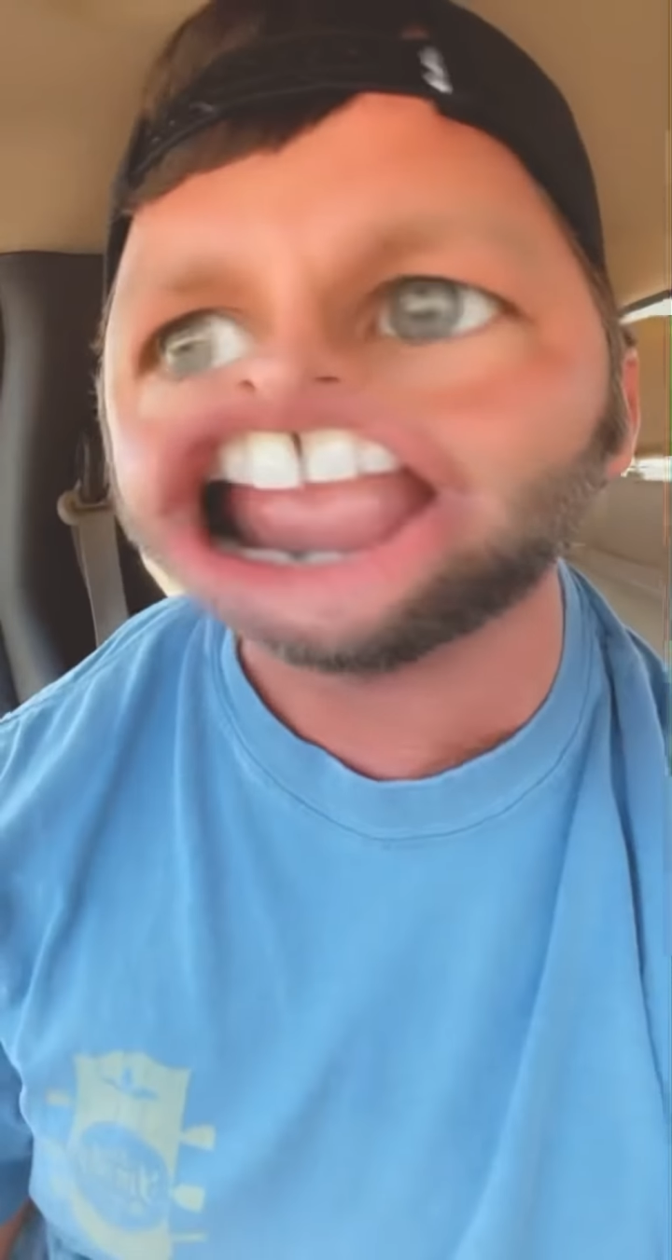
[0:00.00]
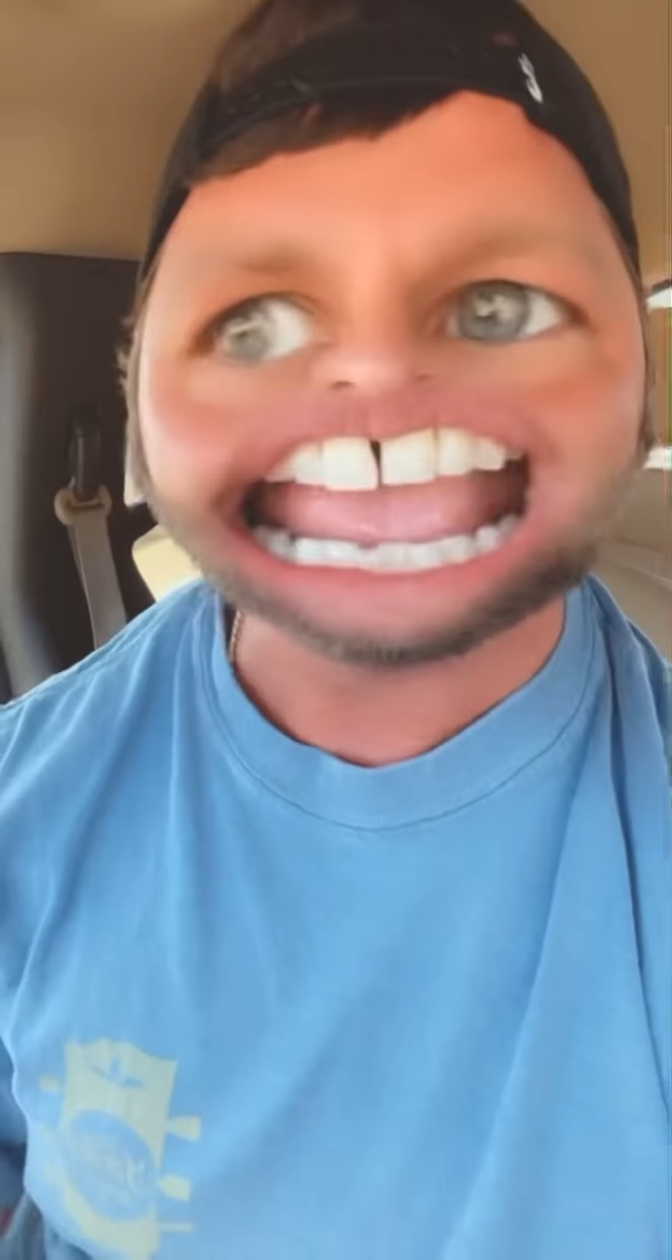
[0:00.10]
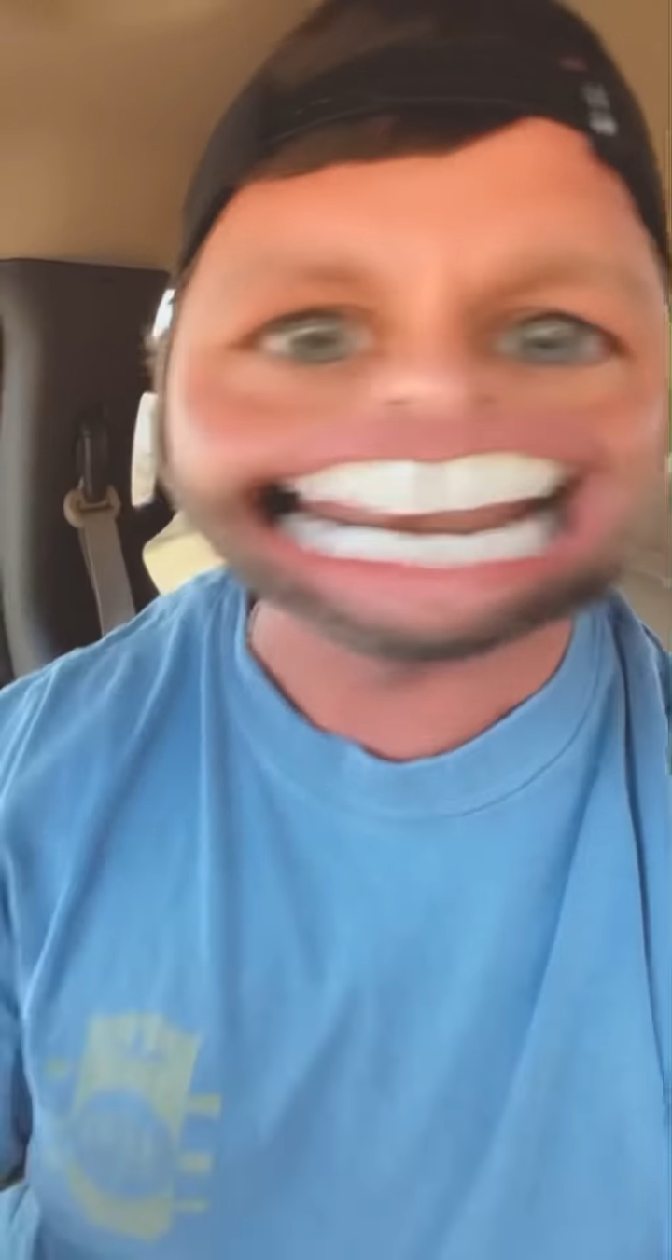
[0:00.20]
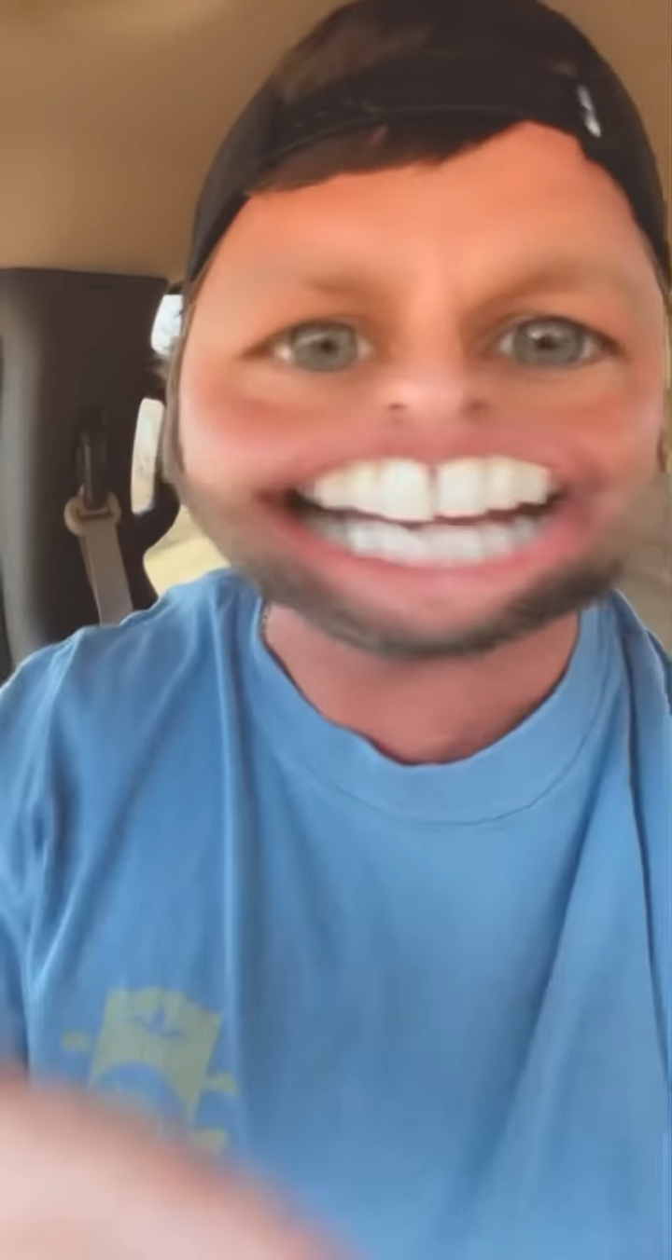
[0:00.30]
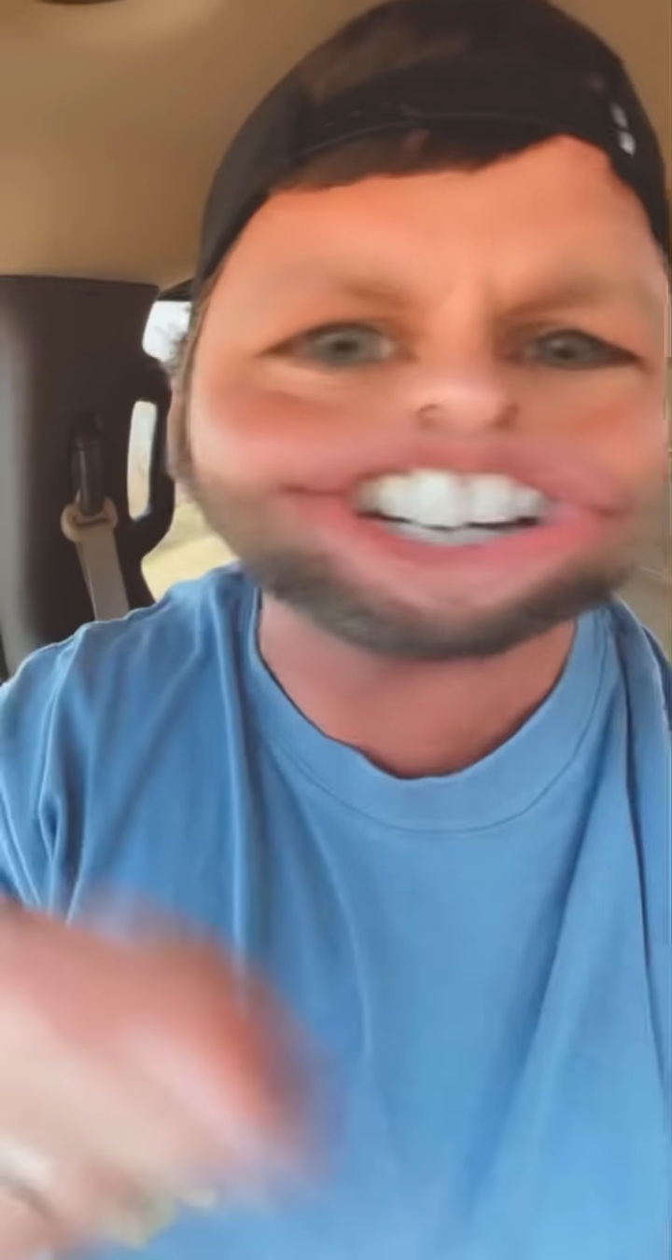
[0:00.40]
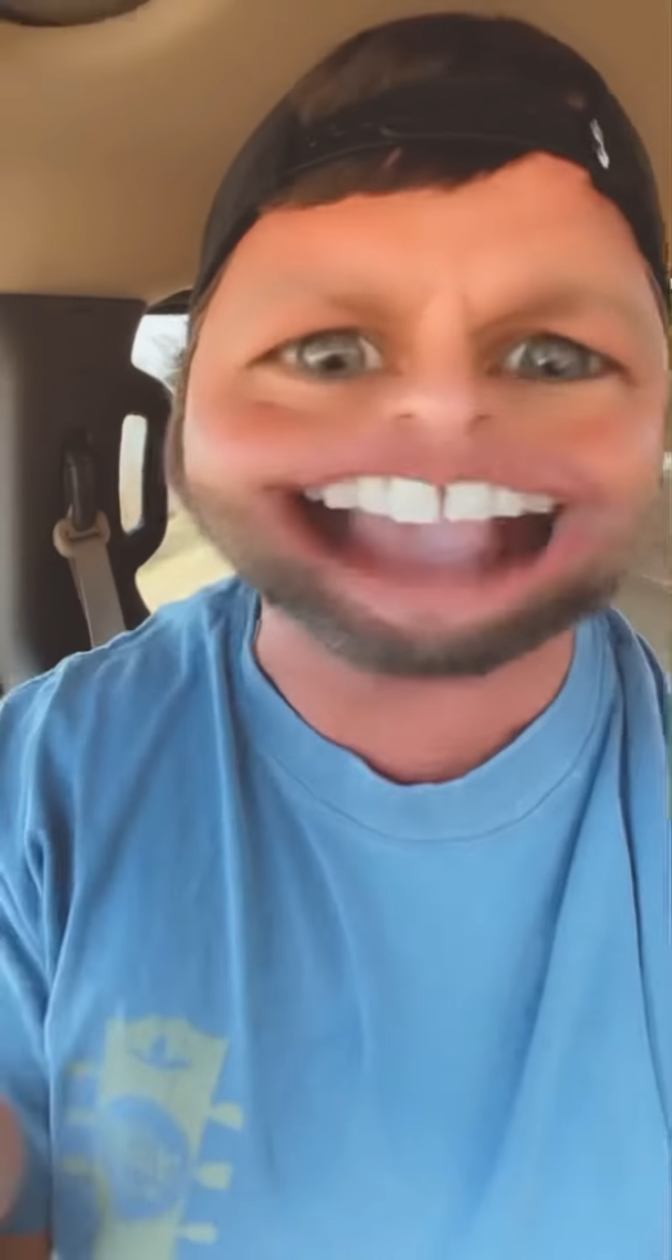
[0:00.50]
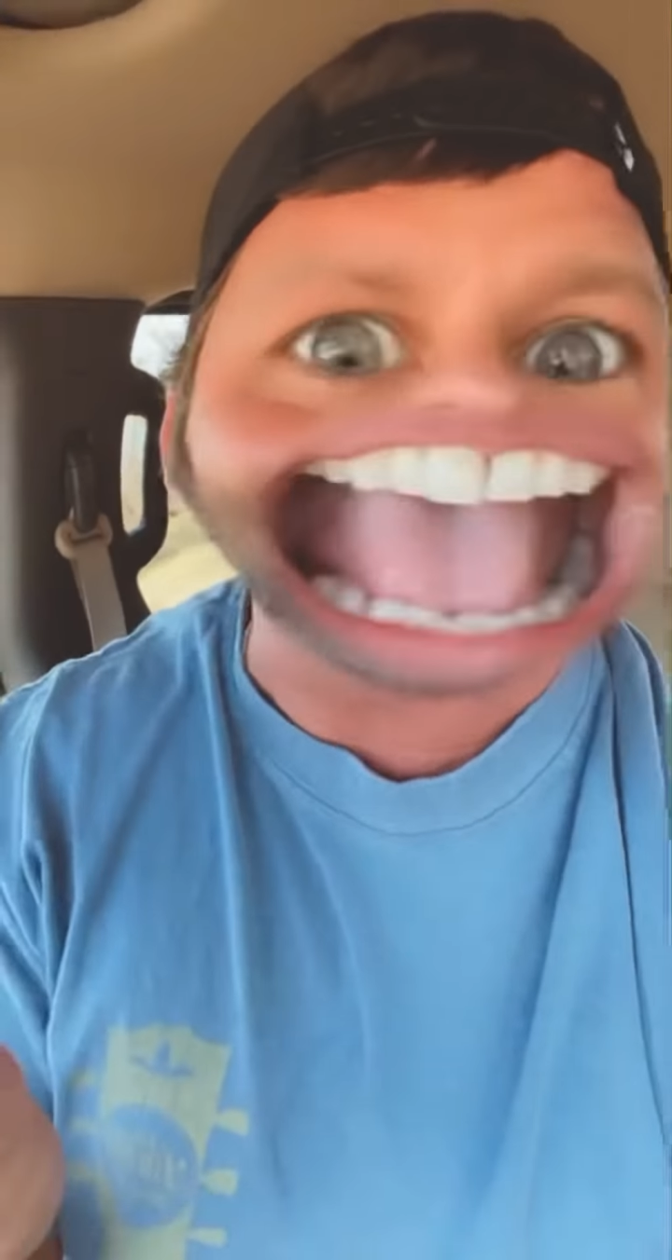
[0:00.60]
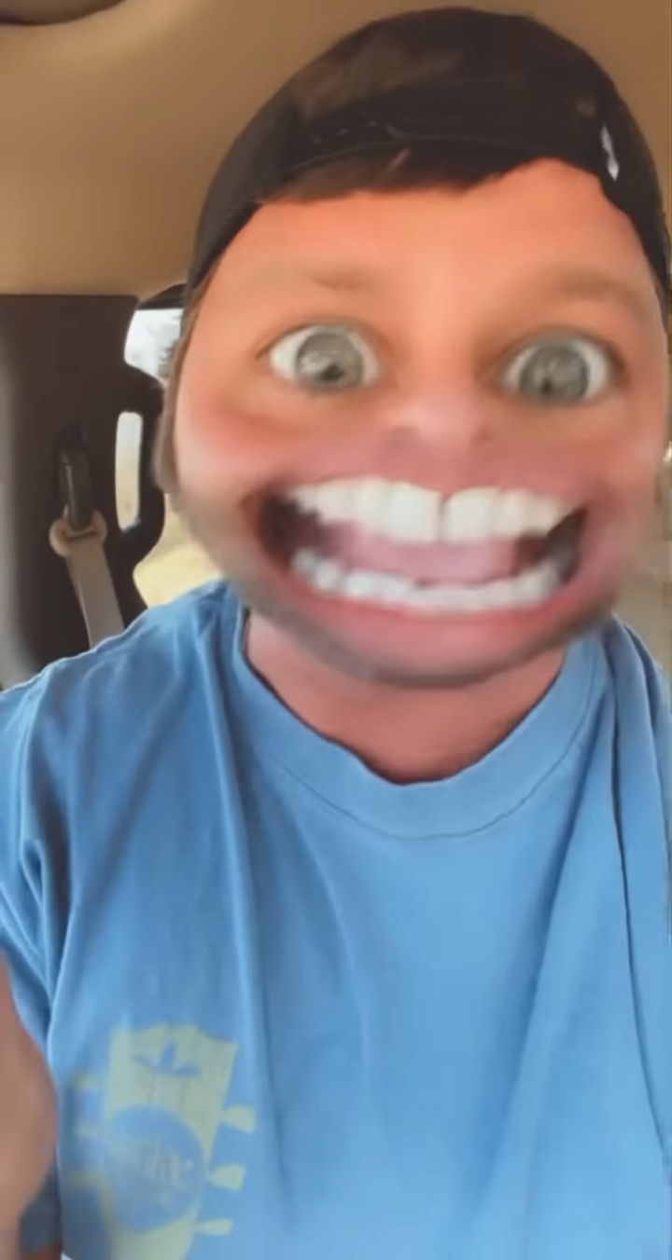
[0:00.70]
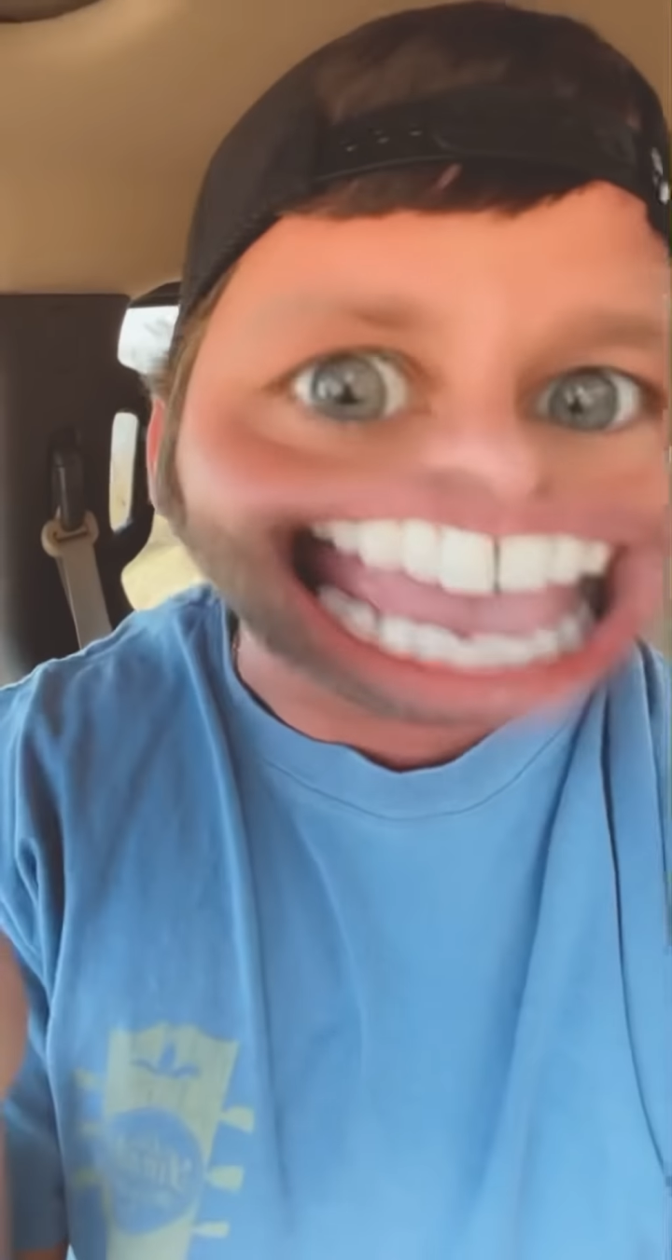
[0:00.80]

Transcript: unless you got